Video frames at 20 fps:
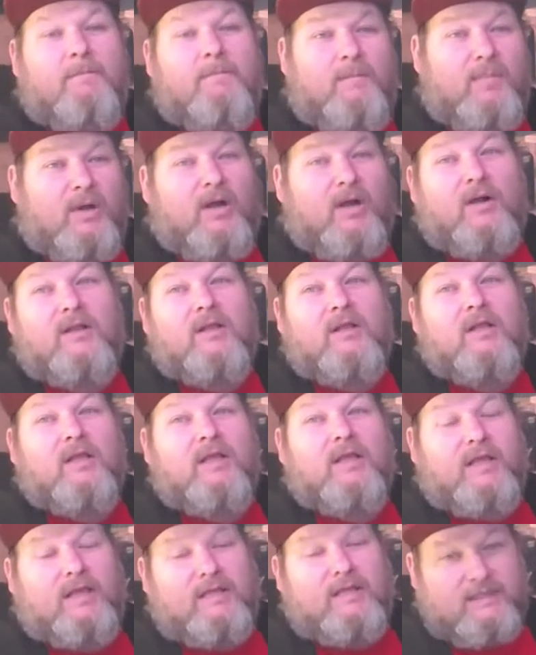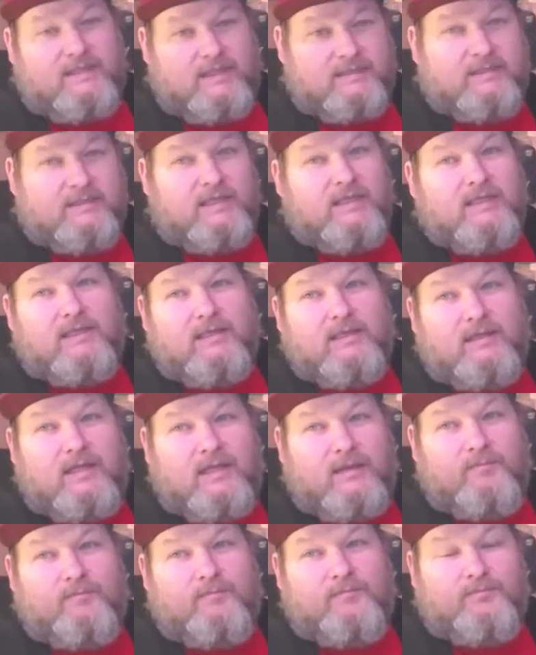but it's exceeded
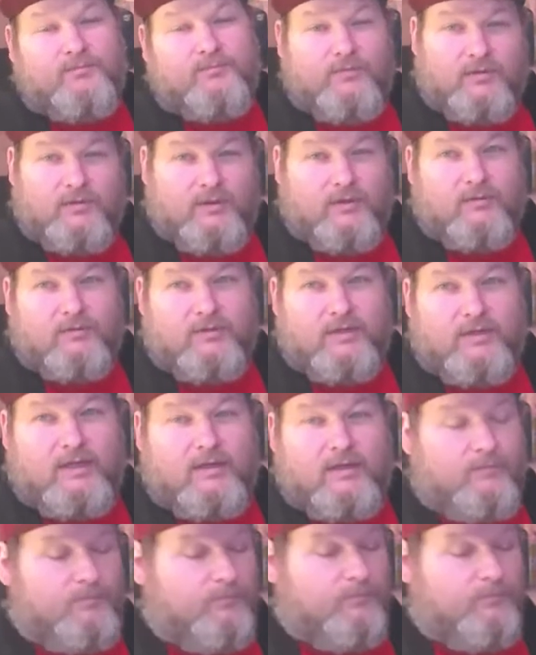them, no doubt.